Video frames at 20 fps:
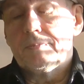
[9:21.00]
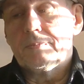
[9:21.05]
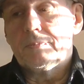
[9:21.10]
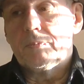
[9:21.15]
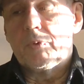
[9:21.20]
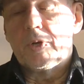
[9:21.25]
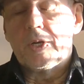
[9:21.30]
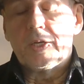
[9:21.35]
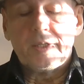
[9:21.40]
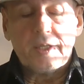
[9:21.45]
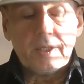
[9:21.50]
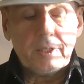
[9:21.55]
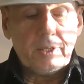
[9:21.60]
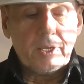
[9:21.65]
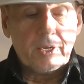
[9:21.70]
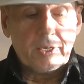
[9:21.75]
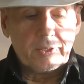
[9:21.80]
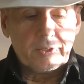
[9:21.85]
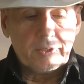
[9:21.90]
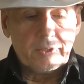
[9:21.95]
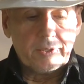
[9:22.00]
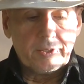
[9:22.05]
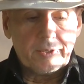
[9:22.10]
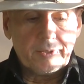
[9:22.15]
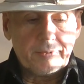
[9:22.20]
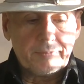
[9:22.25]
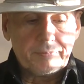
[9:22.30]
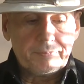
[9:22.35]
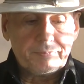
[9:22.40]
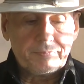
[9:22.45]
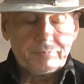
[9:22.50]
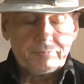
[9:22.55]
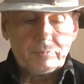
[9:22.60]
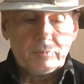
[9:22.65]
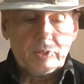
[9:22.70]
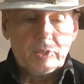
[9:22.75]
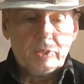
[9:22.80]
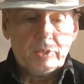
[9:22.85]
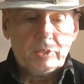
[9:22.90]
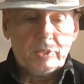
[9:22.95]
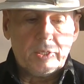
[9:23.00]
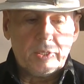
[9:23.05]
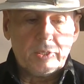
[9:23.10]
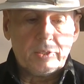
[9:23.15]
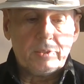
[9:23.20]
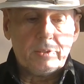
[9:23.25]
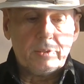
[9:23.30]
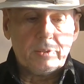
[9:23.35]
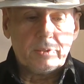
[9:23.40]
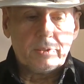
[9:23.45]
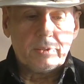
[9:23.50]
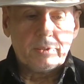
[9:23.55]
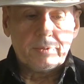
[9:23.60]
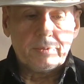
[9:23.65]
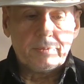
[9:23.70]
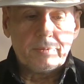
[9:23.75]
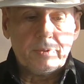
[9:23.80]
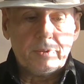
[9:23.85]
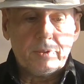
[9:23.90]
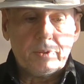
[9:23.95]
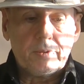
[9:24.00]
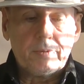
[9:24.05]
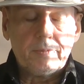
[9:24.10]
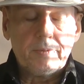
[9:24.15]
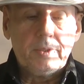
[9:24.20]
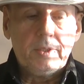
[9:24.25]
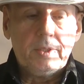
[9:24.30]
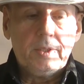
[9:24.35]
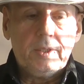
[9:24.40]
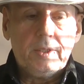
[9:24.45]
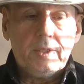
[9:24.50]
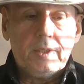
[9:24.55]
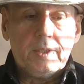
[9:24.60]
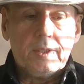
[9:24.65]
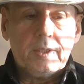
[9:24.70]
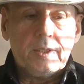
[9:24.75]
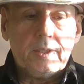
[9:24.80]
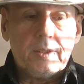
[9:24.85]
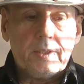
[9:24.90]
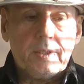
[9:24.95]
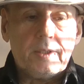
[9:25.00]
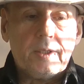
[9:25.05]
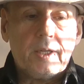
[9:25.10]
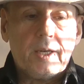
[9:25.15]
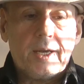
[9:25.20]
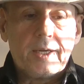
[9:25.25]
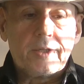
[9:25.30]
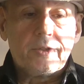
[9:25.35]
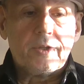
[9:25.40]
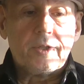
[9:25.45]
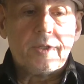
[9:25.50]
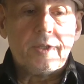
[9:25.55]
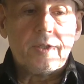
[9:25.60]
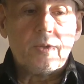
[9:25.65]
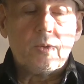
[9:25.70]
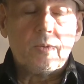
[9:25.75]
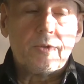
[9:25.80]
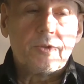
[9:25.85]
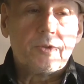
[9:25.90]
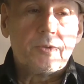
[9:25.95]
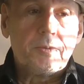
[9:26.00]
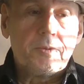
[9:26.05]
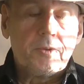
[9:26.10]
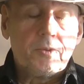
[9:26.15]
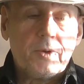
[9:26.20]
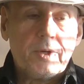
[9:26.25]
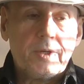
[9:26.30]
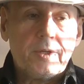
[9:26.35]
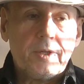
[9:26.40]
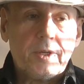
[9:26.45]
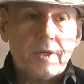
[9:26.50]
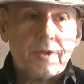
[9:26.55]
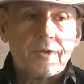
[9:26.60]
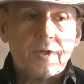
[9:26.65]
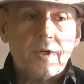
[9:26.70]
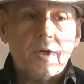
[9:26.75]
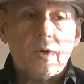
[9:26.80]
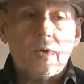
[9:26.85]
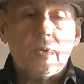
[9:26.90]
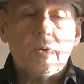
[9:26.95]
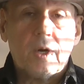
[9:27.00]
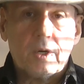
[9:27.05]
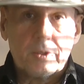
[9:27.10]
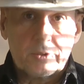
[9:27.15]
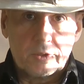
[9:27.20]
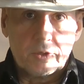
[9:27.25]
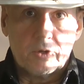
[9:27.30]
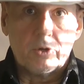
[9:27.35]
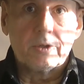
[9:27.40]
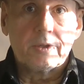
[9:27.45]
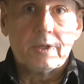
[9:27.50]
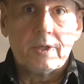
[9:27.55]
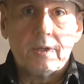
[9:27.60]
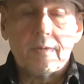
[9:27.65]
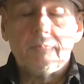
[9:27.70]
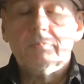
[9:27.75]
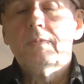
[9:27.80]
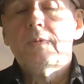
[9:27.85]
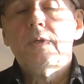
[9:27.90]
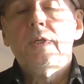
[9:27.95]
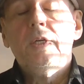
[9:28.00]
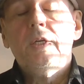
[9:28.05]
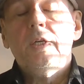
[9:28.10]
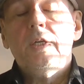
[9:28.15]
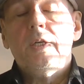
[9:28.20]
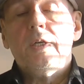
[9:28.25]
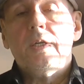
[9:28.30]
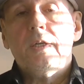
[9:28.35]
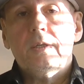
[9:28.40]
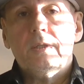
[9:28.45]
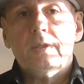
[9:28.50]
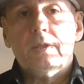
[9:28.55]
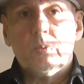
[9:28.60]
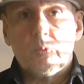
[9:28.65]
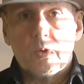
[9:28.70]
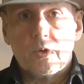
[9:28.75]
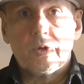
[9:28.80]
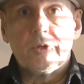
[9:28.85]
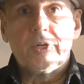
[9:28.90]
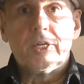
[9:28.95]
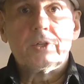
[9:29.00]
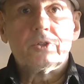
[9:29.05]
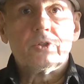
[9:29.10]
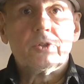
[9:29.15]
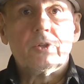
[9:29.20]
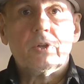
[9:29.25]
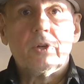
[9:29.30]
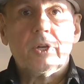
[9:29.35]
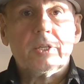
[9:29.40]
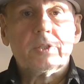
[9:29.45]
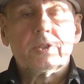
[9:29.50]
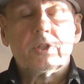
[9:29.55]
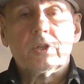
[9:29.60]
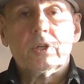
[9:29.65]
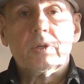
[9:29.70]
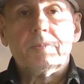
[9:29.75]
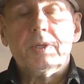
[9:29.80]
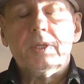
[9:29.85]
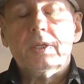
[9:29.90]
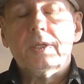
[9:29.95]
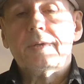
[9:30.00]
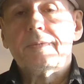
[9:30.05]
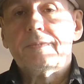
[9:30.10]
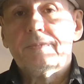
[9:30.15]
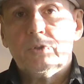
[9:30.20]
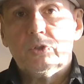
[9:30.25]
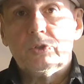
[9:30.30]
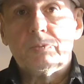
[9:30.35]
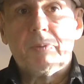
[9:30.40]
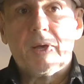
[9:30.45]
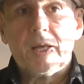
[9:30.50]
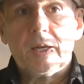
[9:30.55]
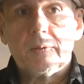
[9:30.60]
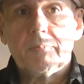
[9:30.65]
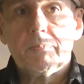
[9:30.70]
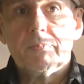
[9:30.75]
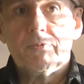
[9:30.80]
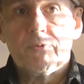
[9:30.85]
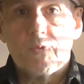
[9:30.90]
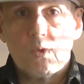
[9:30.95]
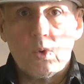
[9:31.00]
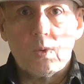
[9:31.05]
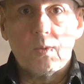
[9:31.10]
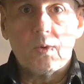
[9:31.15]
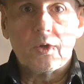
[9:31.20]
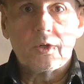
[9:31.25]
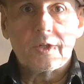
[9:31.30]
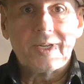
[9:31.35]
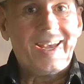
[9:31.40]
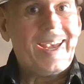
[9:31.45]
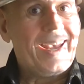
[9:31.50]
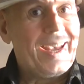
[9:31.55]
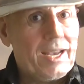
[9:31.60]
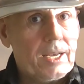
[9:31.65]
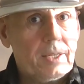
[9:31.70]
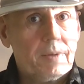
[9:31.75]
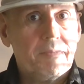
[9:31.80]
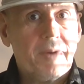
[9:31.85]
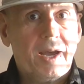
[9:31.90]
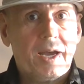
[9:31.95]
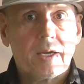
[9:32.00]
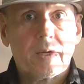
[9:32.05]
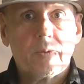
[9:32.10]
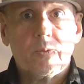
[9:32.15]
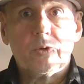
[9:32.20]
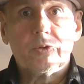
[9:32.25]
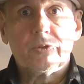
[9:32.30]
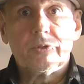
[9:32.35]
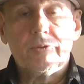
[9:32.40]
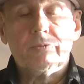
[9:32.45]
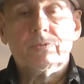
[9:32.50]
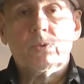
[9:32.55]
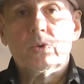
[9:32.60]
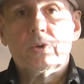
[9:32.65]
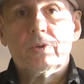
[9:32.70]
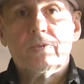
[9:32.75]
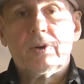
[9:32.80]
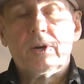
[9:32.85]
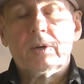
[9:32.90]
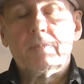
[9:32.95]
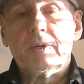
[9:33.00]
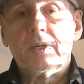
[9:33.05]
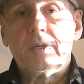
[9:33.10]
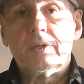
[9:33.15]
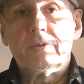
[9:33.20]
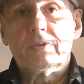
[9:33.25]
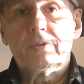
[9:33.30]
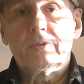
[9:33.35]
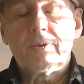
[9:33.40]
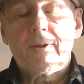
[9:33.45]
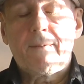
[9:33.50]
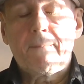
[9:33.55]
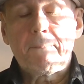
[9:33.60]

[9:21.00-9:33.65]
When I did that kid, in the lecture I did almost 20 years ago, I taught him the word National Encyclopedia, to spell it forward and backward in 45 minutes.